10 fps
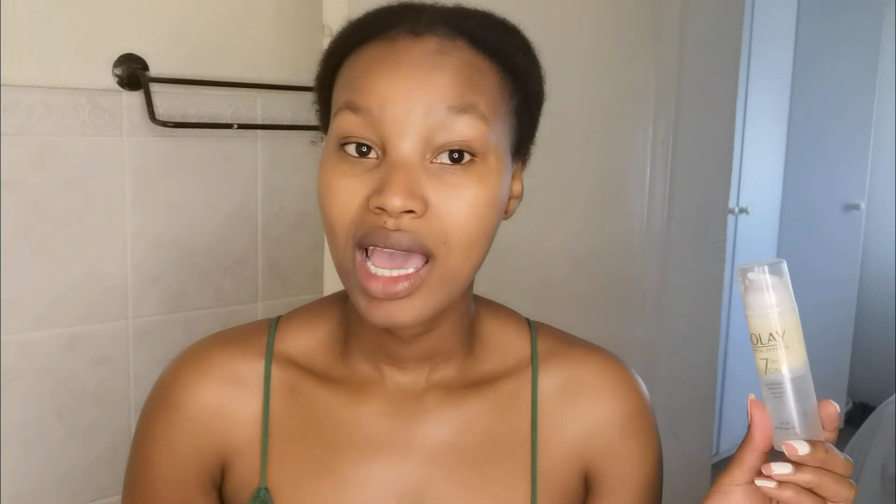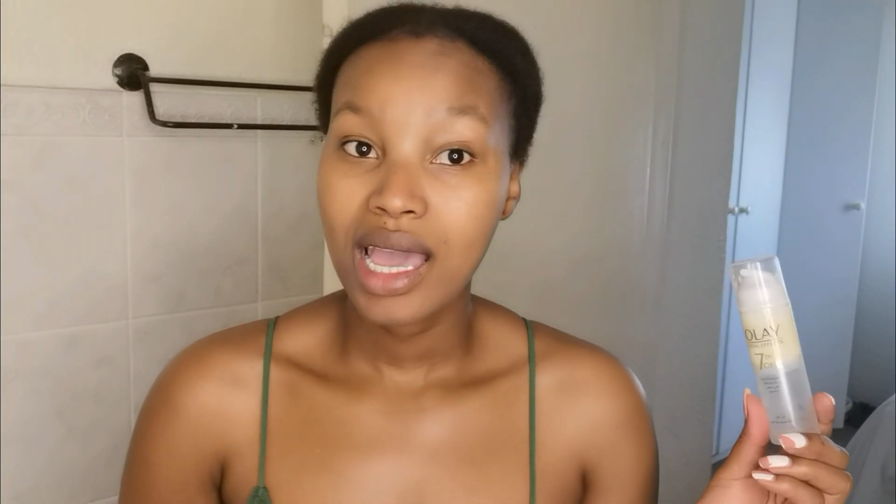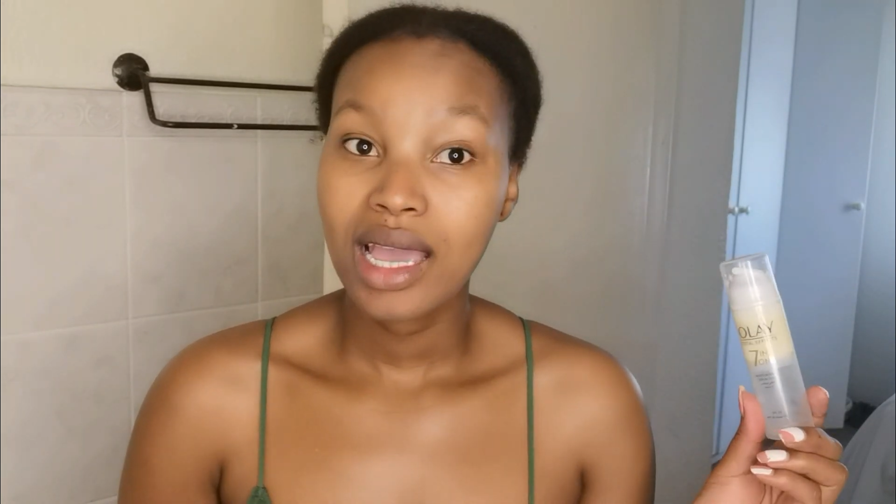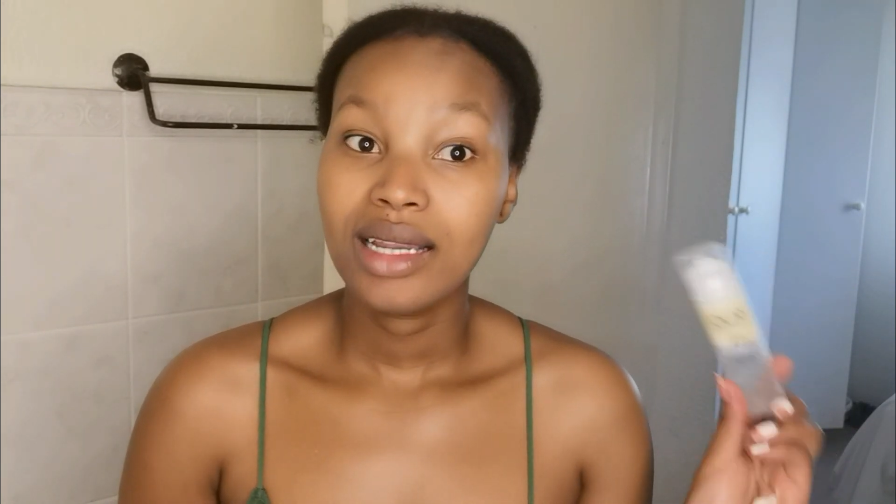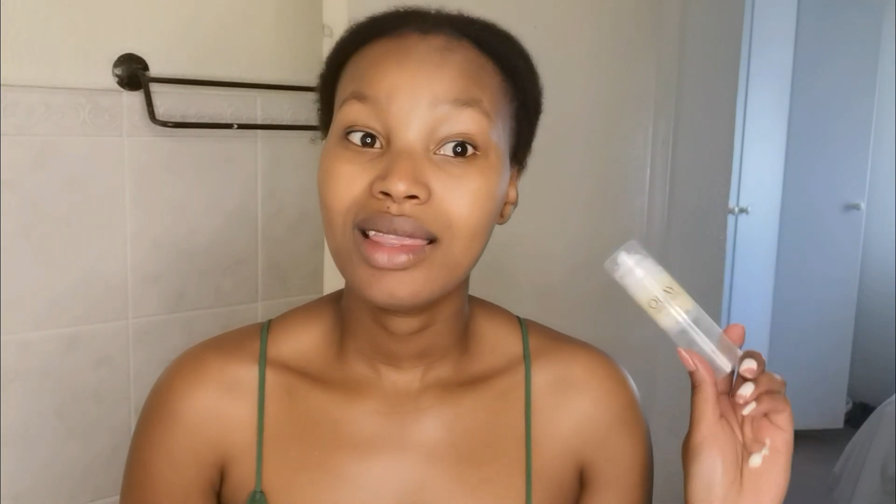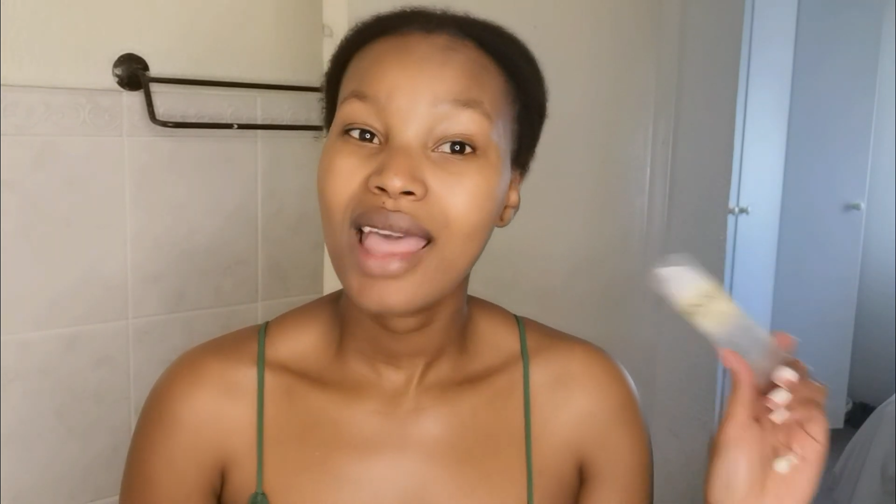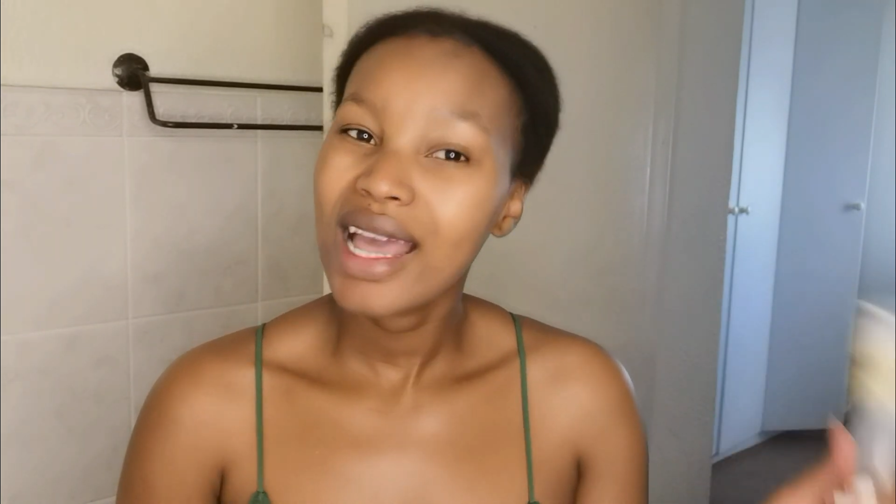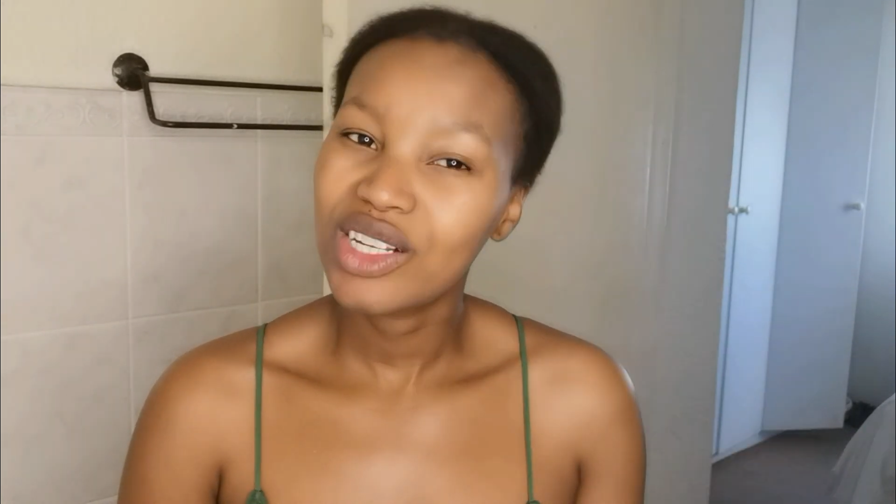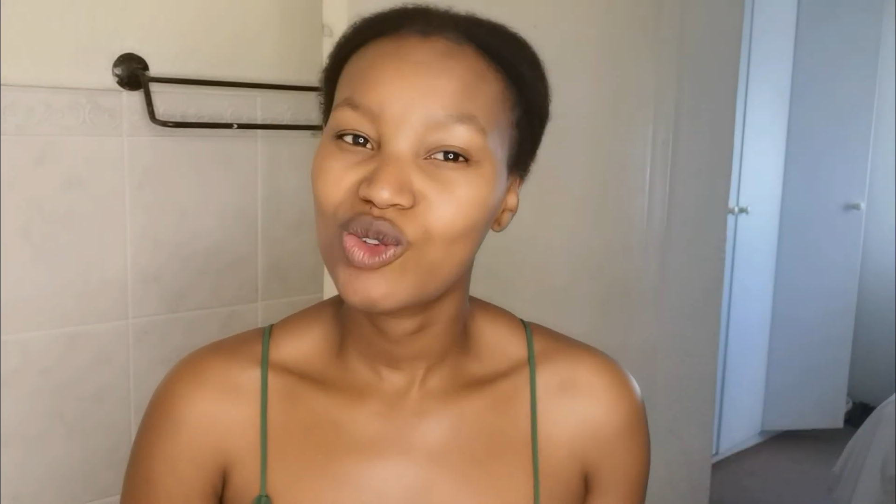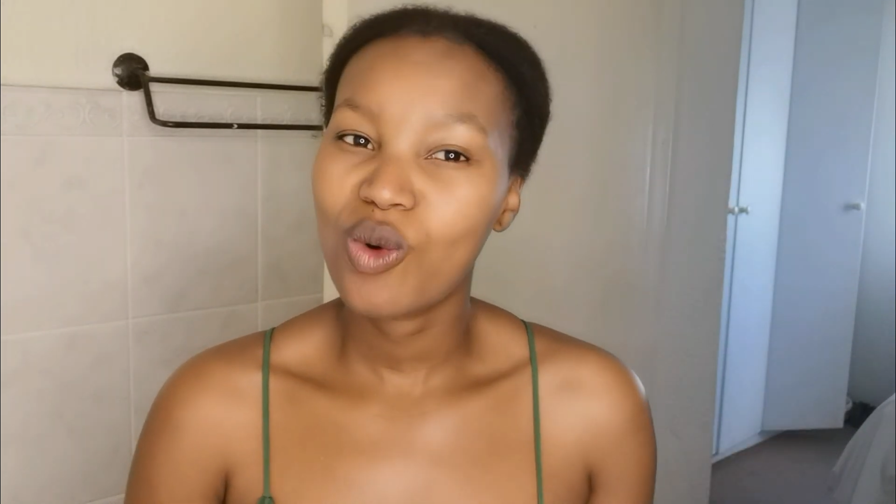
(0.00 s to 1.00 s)
and
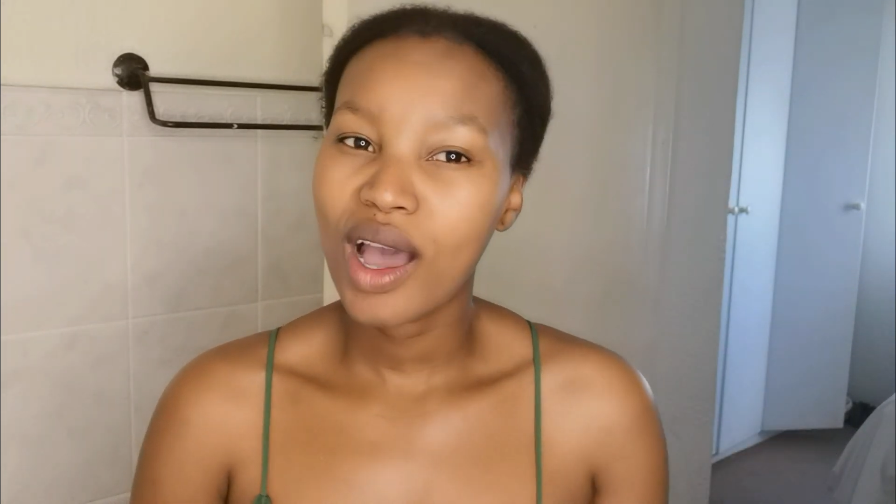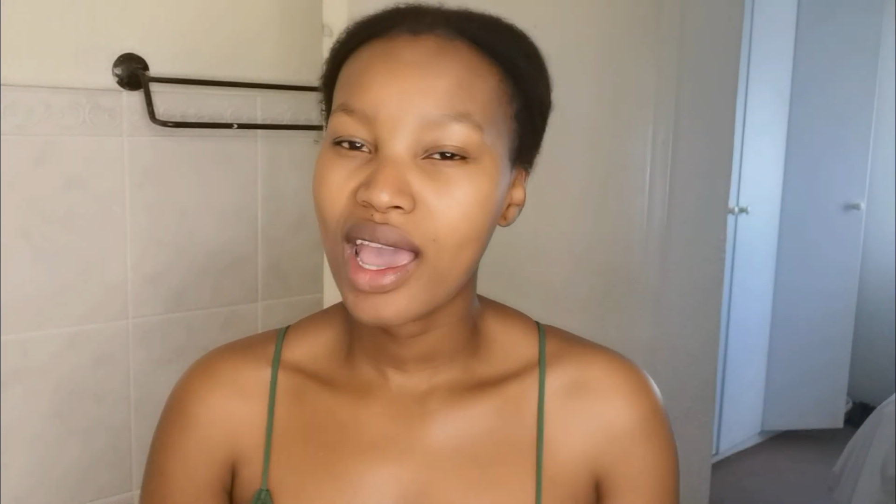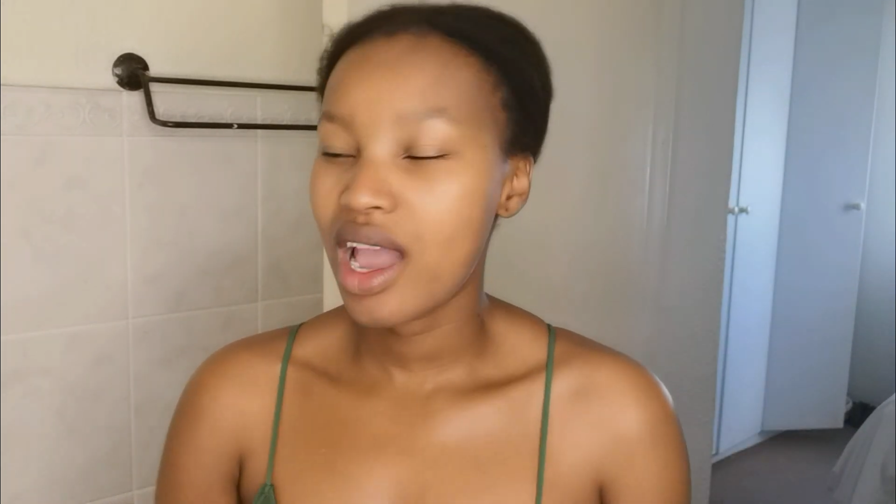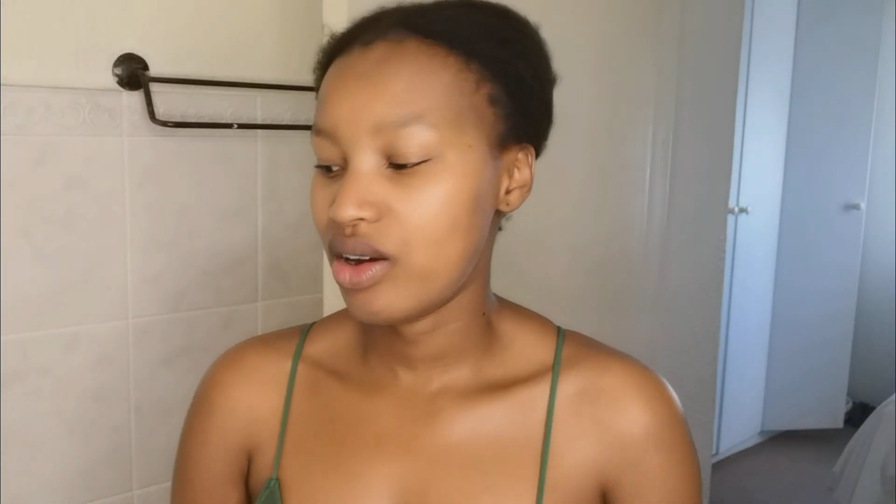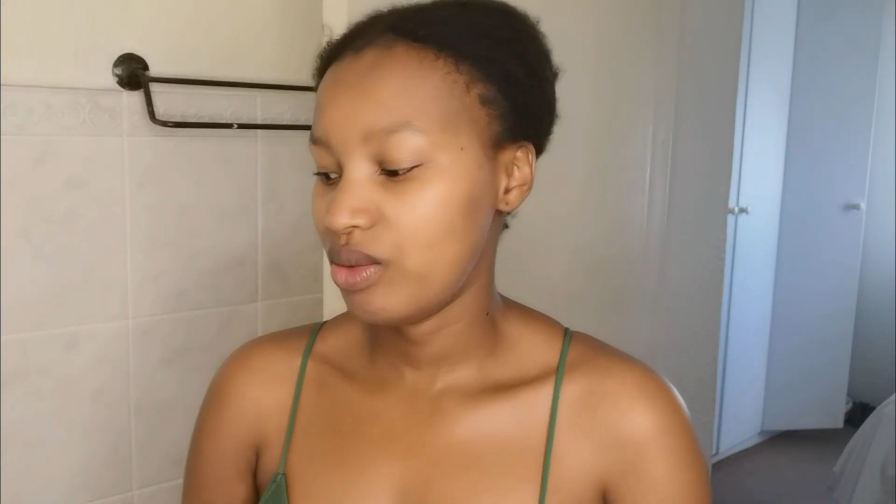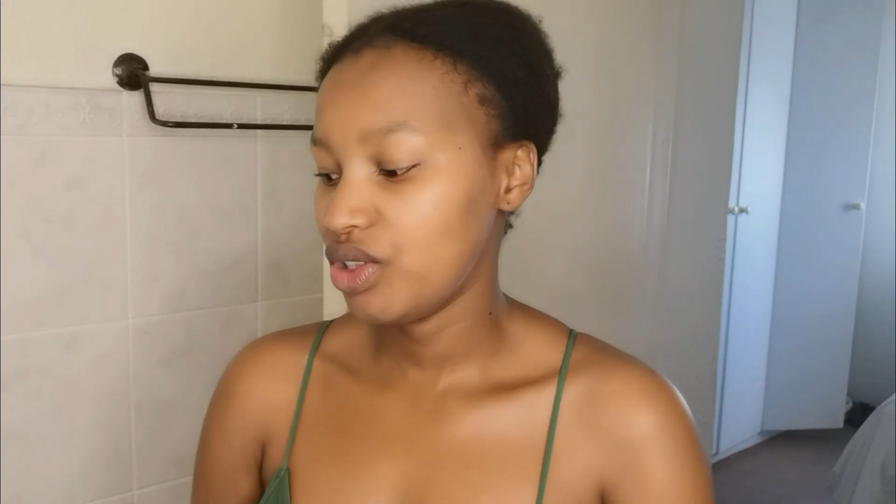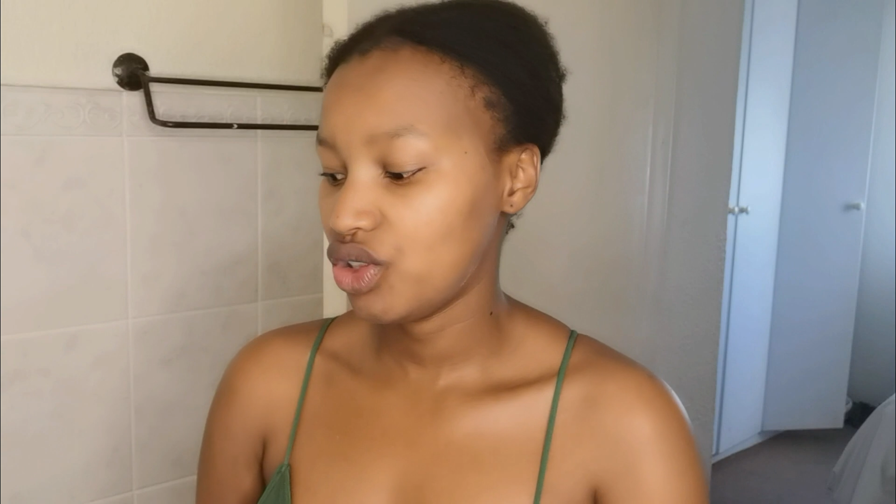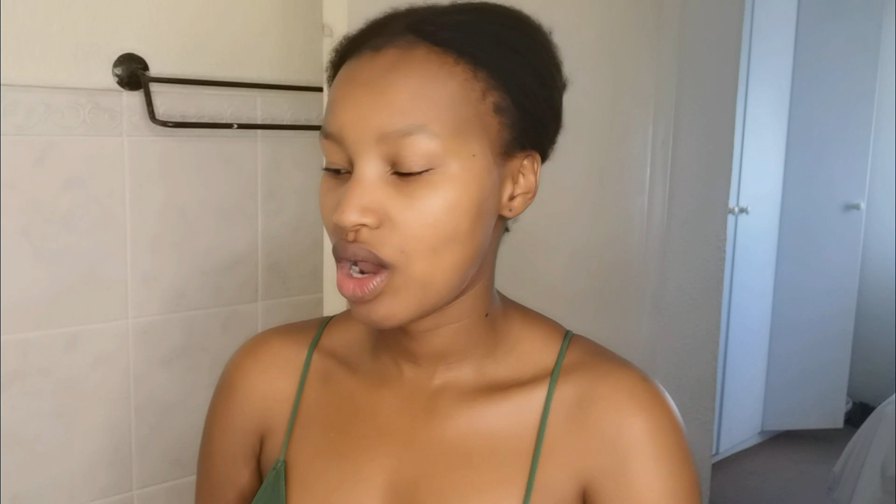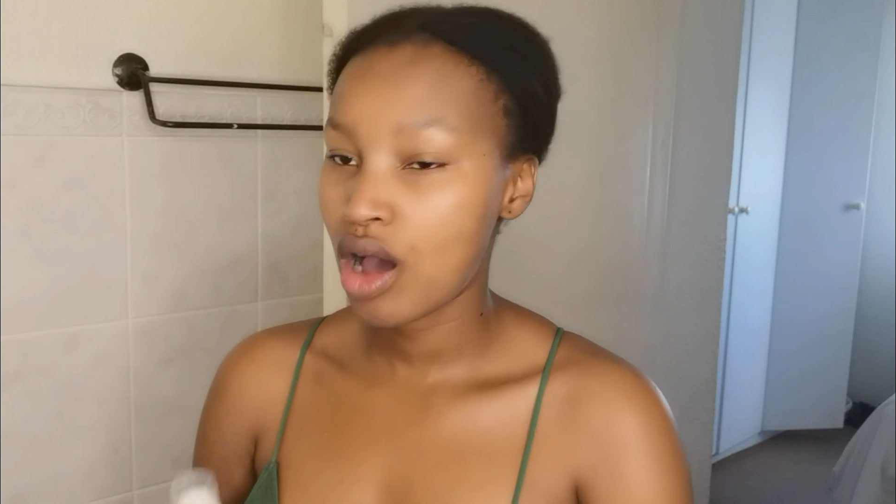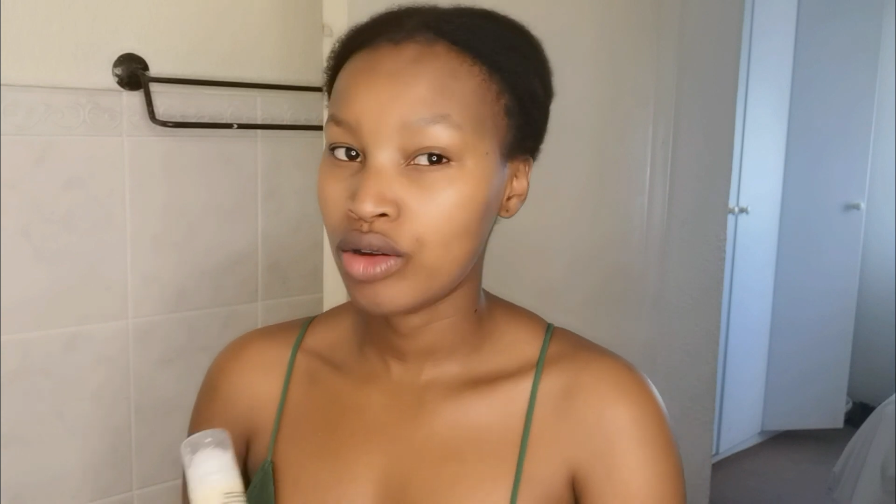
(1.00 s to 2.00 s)
that is why I
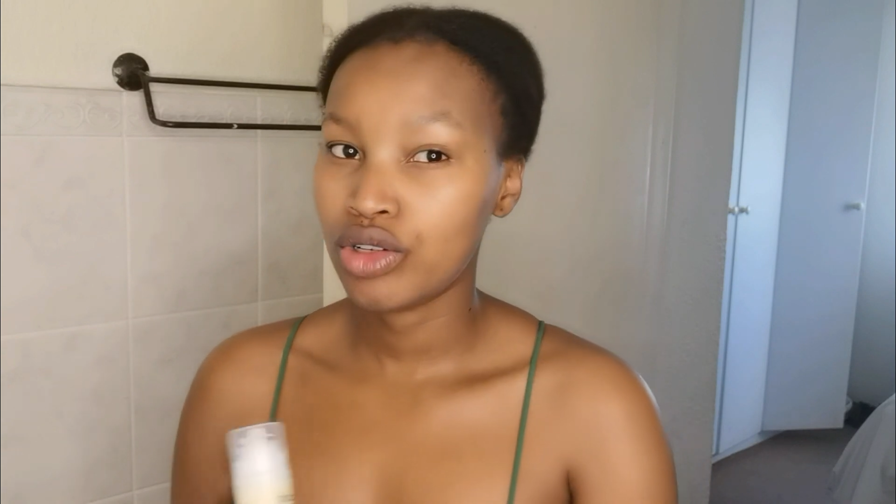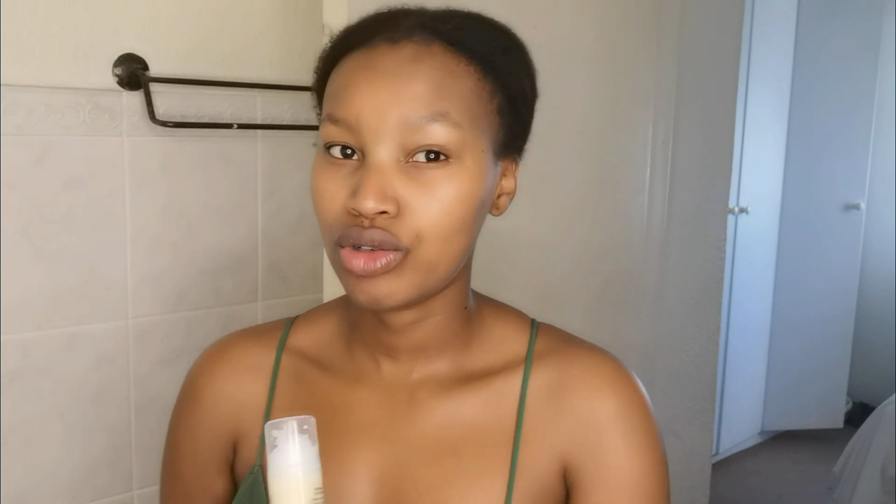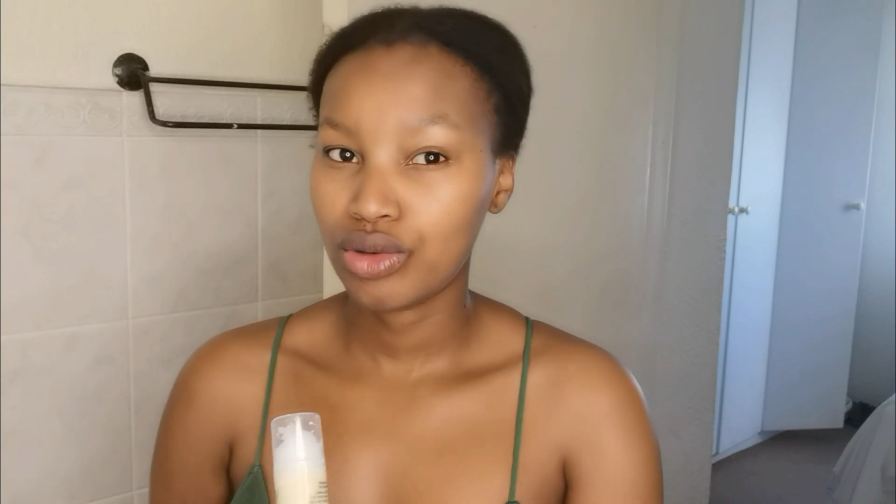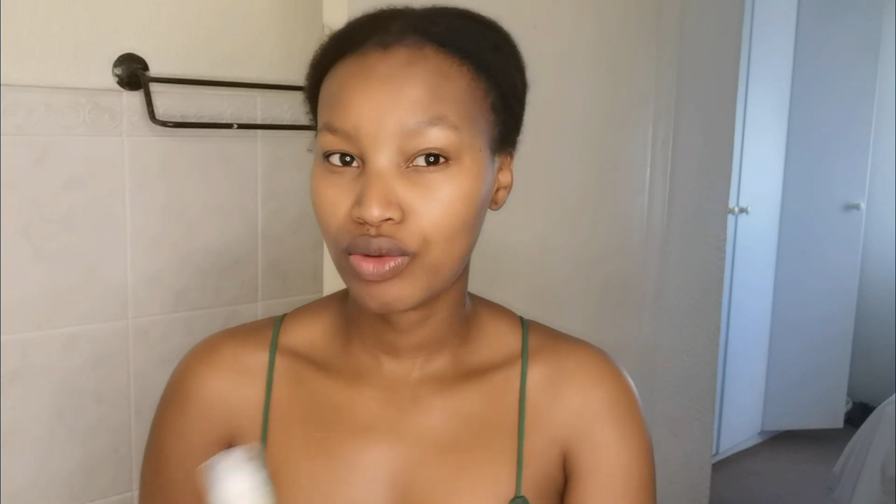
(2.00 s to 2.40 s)
reach out